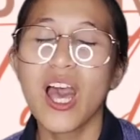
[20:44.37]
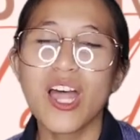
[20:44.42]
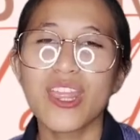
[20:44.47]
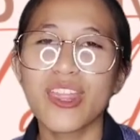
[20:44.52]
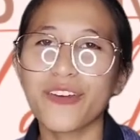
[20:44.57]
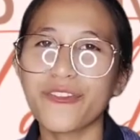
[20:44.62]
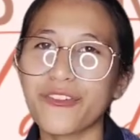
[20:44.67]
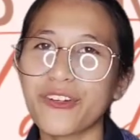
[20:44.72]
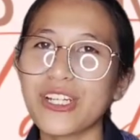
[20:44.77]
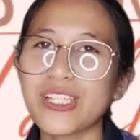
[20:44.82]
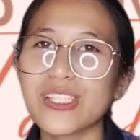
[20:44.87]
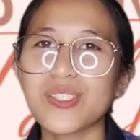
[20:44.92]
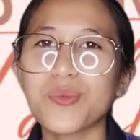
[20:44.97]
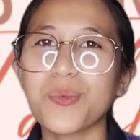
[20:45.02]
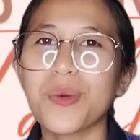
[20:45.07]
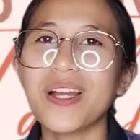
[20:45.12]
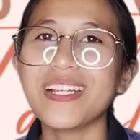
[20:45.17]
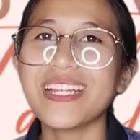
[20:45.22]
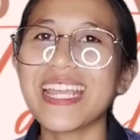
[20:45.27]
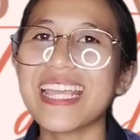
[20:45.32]
The first
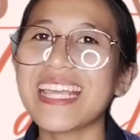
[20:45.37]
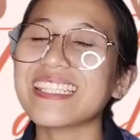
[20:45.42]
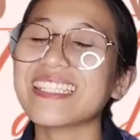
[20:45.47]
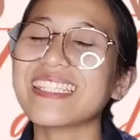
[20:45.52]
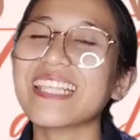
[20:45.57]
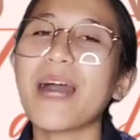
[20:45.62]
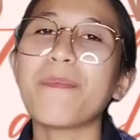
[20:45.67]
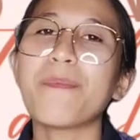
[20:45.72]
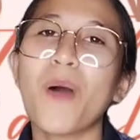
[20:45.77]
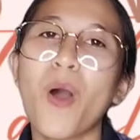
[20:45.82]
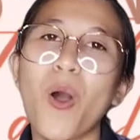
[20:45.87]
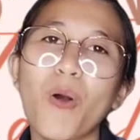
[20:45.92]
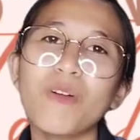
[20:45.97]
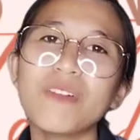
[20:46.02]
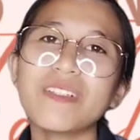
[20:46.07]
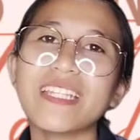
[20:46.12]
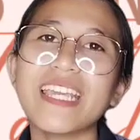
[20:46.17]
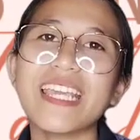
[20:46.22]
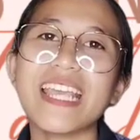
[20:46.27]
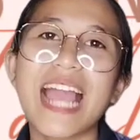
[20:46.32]
one is
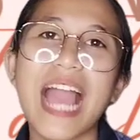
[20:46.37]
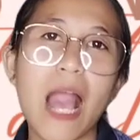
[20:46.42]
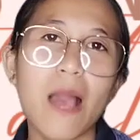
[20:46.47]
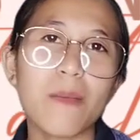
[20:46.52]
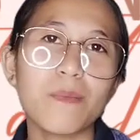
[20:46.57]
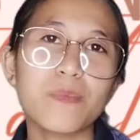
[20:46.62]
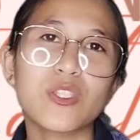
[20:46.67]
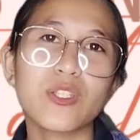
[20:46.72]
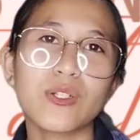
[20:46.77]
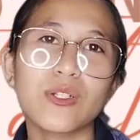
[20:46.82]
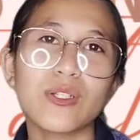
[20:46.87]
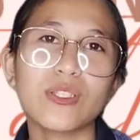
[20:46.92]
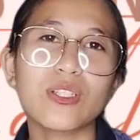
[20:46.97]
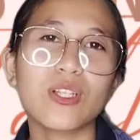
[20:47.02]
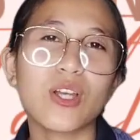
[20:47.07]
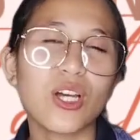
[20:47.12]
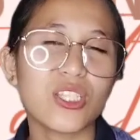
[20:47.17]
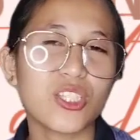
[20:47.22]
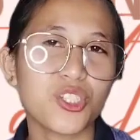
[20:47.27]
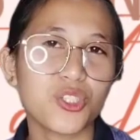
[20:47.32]
upholding absolute
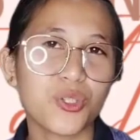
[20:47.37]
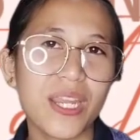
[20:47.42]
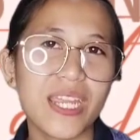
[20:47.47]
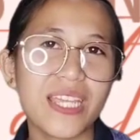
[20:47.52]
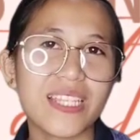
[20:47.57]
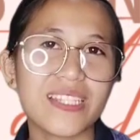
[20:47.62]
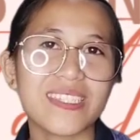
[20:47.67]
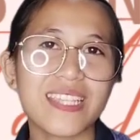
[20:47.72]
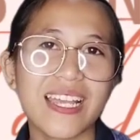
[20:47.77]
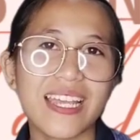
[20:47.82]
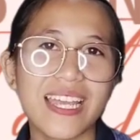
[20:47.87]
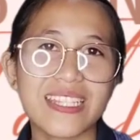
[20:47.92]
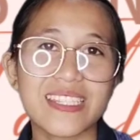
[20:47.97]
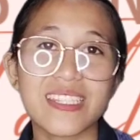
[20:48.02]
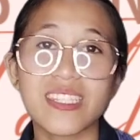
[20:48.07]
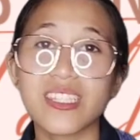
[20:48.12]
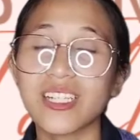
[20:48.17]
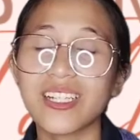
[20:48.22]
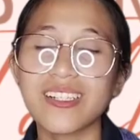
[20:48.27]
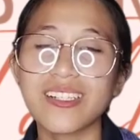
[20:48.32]
constraints
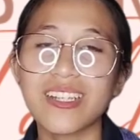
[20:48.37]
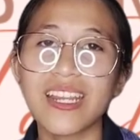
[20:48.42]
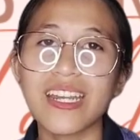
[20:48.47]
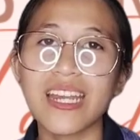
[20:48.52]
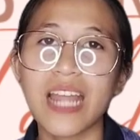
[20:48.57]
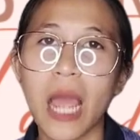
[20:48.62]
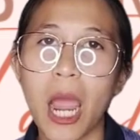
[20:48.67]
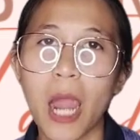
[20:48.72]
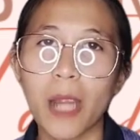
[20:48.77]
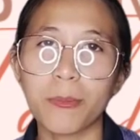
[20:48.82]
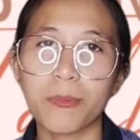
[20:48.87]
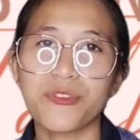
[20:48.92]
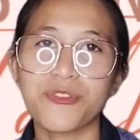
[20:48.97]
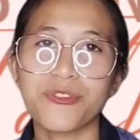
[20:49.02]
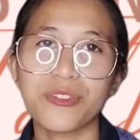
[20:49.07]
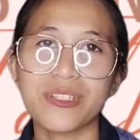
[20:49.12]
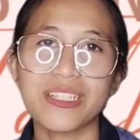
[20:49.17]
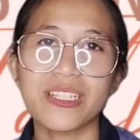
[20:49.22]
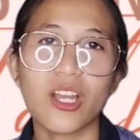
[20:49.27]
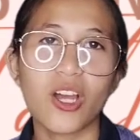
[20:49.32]
against certain
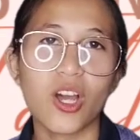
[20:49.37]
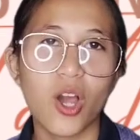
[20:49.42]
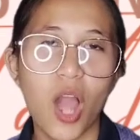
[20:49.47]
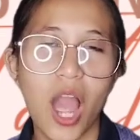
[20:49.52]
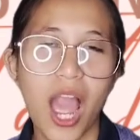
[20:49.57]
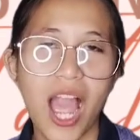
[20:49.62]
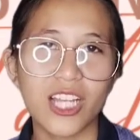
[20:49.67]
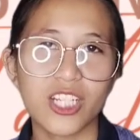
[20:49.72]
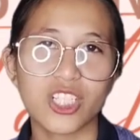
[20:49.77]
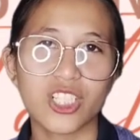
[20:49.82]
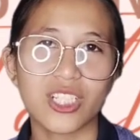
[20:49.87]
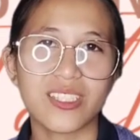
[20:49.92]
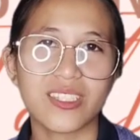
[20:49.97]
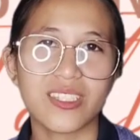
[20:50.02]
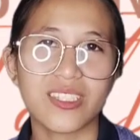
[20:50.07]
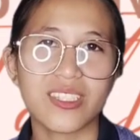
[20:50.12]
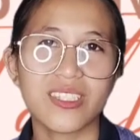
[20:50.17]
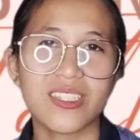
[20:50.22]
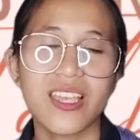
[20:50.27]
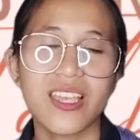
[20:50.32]
harmful
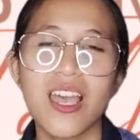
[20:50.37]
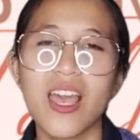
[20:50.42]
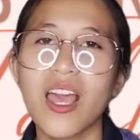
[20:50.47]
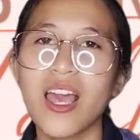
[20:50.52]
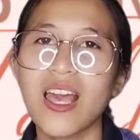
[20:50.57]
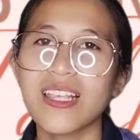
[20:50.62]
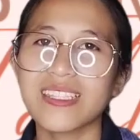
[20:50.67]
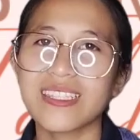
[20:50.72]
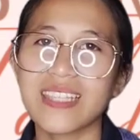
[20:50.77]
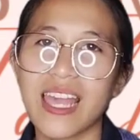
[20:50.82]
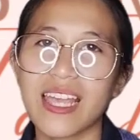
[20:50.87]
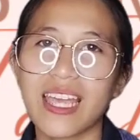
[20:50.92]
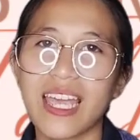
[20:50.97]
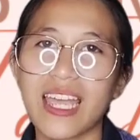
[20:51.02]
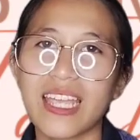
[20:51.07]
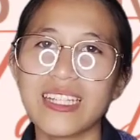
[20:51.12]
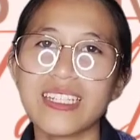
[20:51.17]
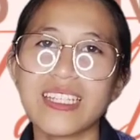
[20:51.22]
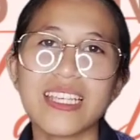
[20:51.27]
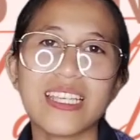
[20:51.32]
actions.
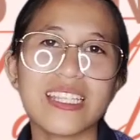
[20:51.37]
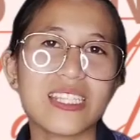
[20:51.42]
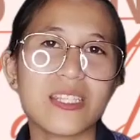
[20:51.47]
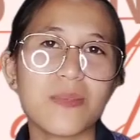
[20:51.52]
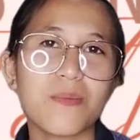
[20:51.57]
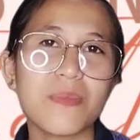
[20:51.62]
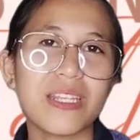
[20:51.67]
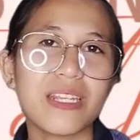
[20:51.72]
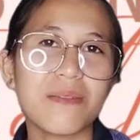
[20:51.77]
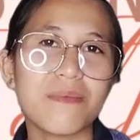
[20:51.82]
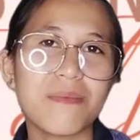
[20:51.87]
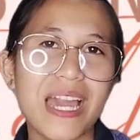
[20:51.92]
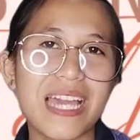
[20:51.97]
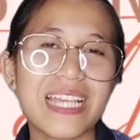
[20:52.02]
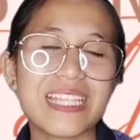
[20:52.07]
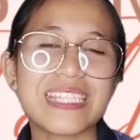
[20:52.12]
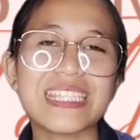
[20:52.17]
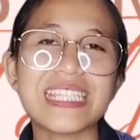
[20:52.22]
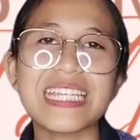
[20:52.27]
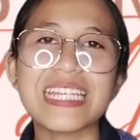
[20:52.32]
Second is
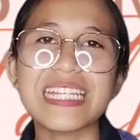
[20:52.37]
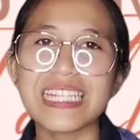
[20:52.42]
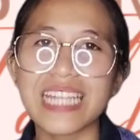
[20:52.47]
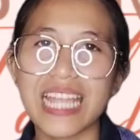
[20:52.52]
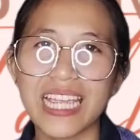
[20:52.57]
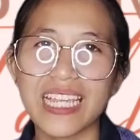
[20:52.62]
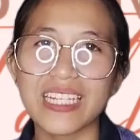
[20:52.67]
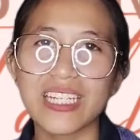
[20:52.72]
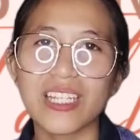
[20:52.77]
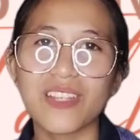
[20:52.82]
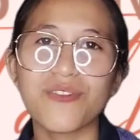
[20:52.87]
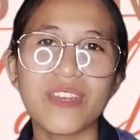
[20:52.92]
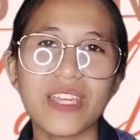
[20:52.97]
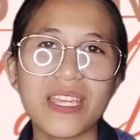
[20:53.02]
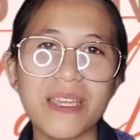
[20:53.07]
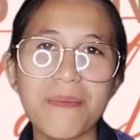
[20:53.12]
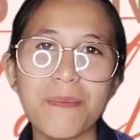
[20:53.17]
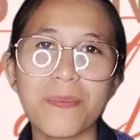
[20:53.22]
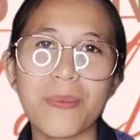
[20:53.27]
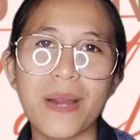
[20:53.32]
minimizing negative
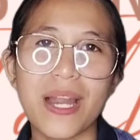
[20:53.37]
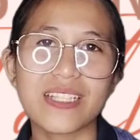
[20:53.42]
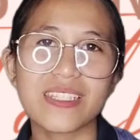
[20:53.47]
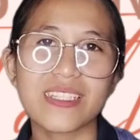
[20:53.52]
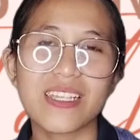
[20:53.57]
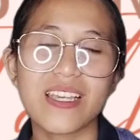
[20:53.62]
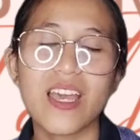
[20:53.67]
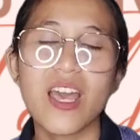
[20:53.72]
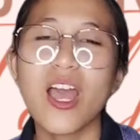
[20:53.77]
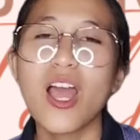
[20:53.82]
impact.